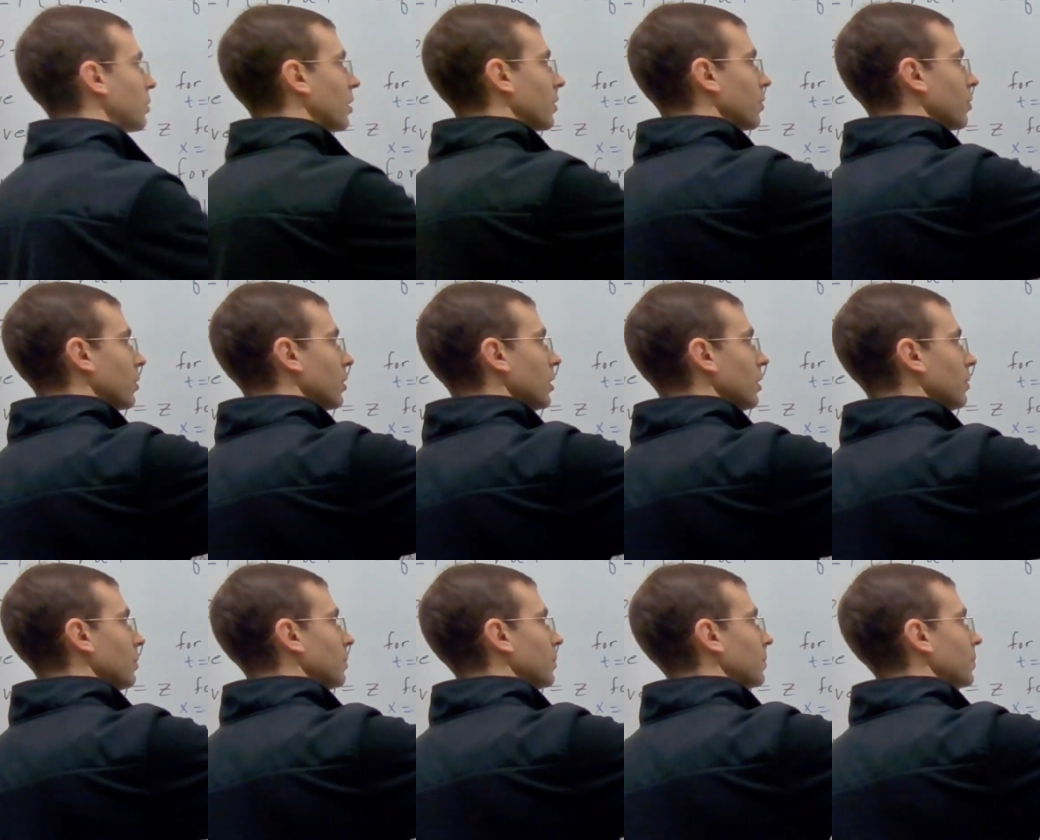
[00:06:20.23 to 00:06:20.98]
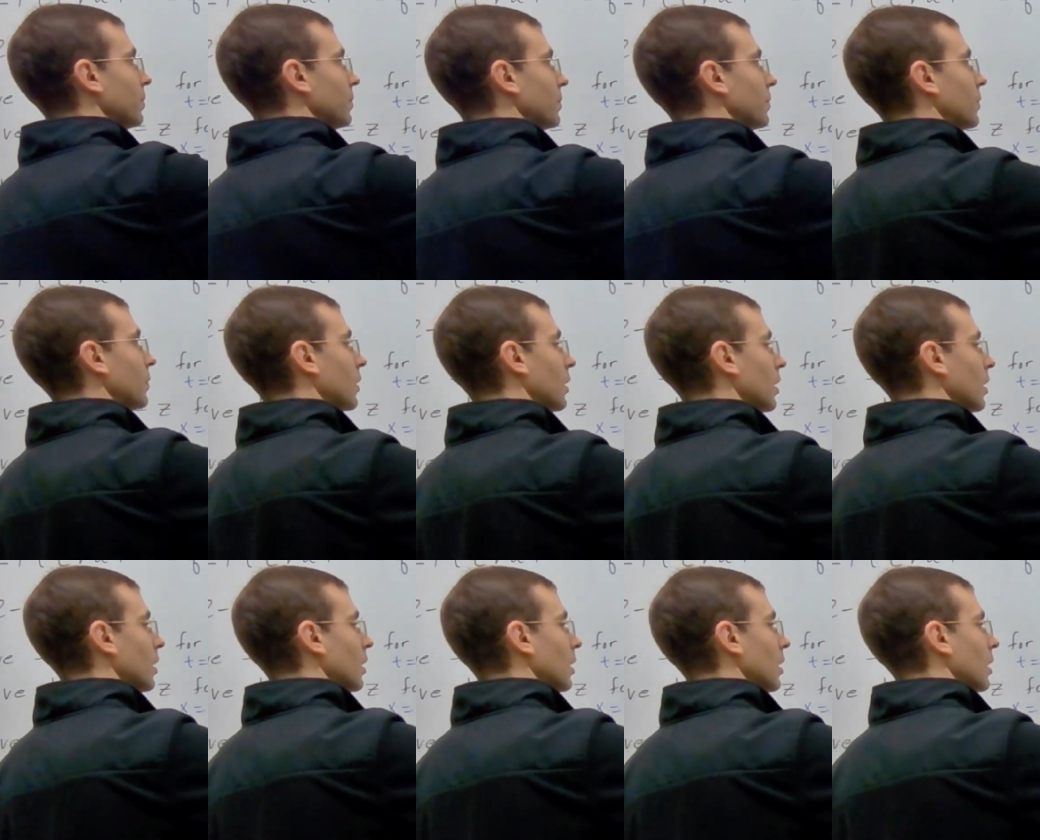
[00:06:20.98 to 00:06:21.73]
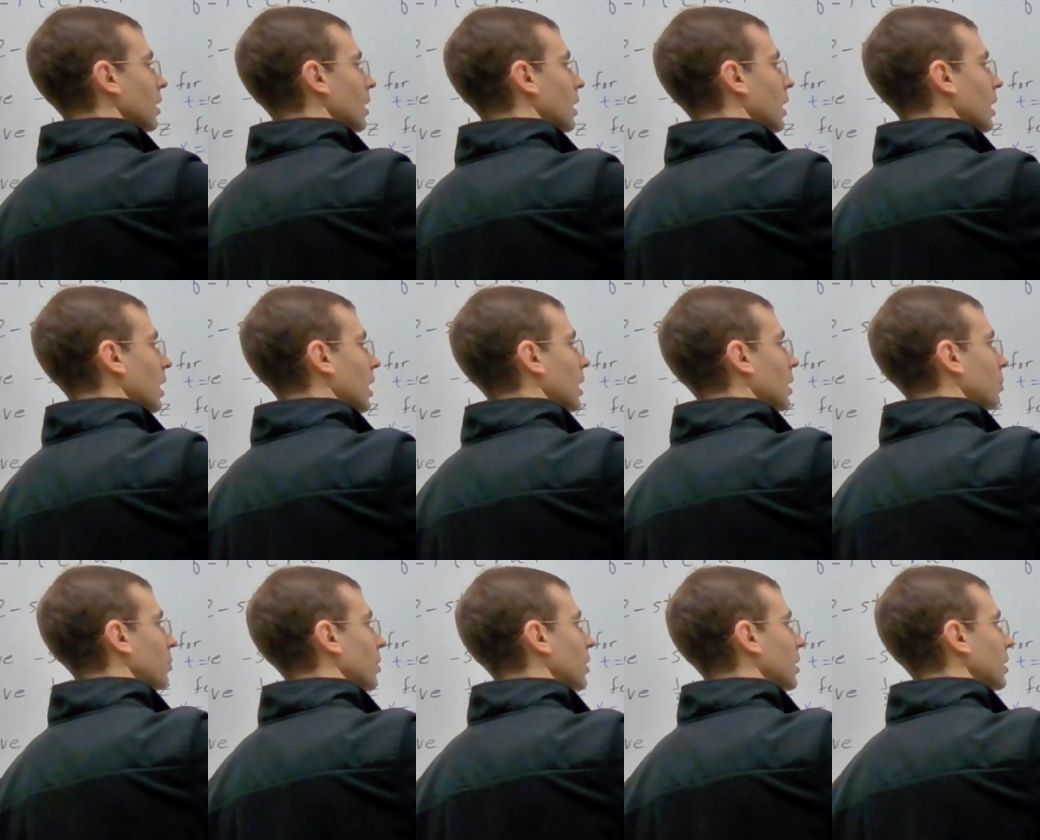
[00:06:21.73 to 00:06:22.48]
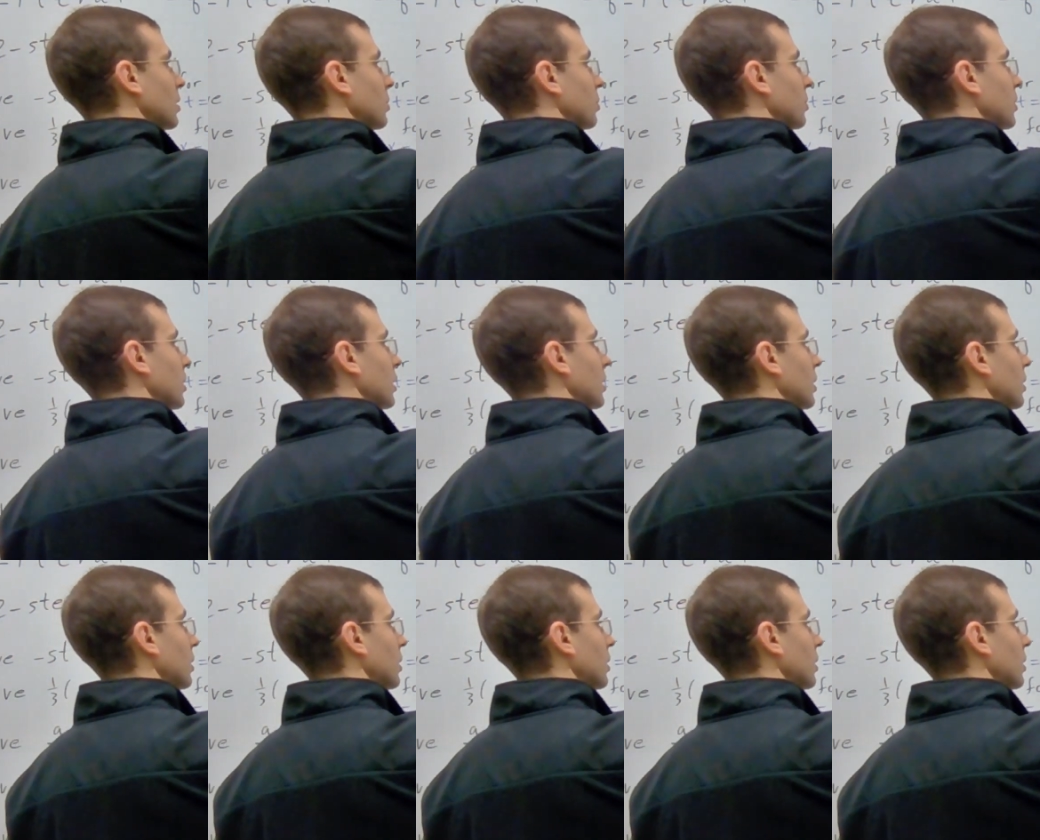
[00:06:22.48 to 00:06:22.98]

by 3. A minus b